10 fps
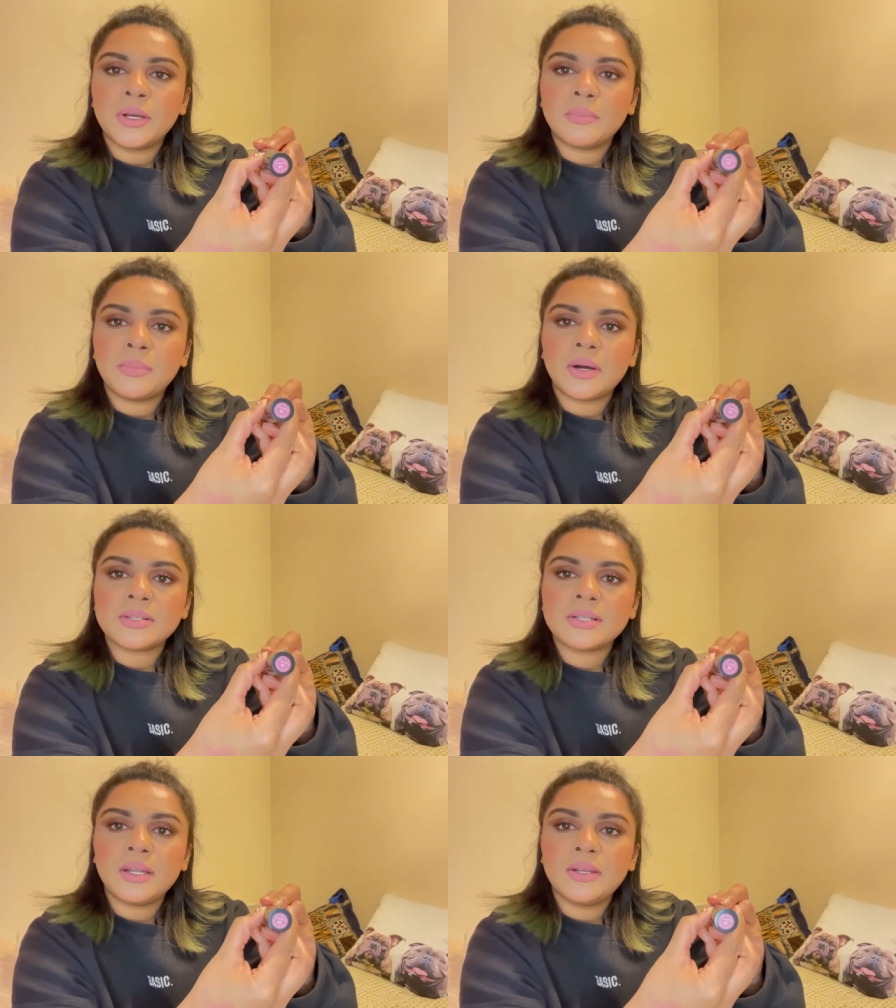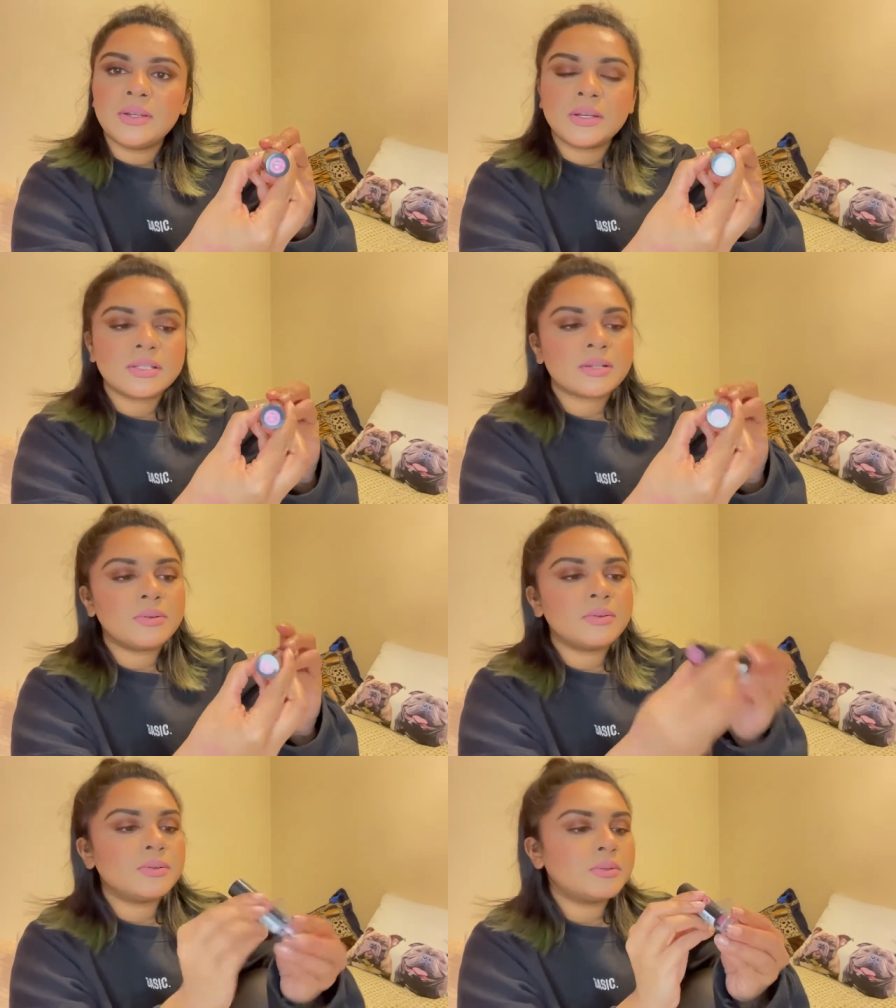Barcelona, it's
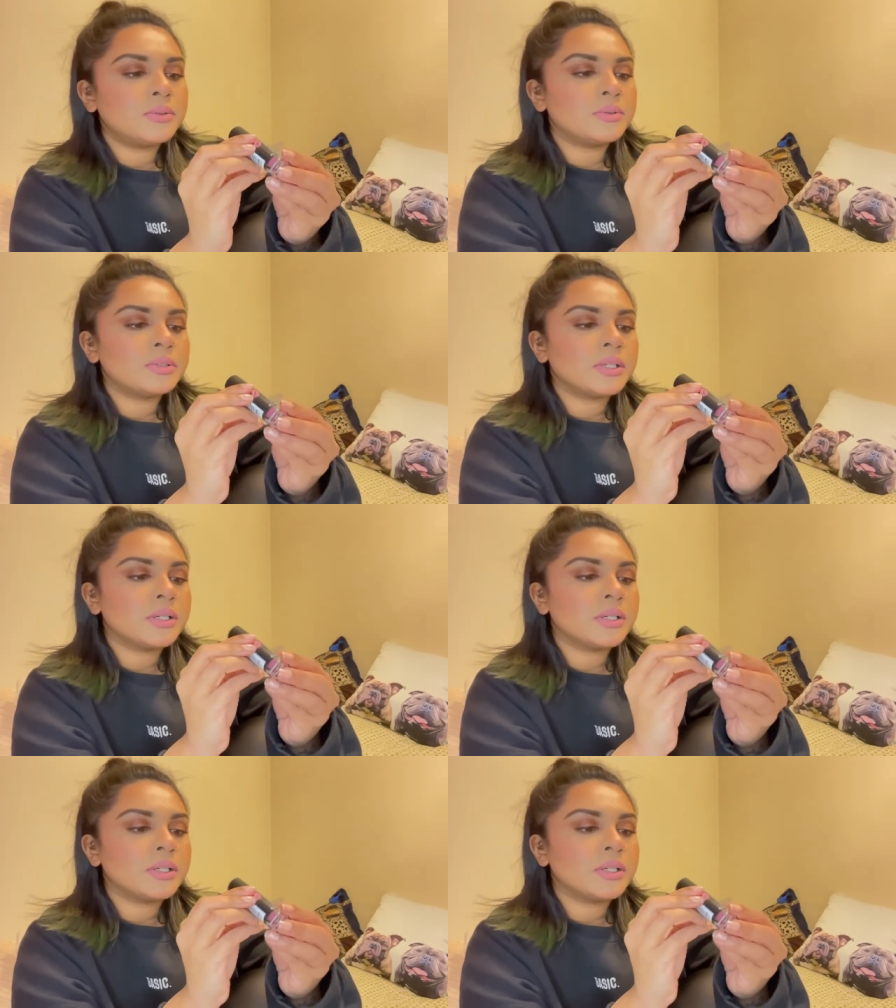called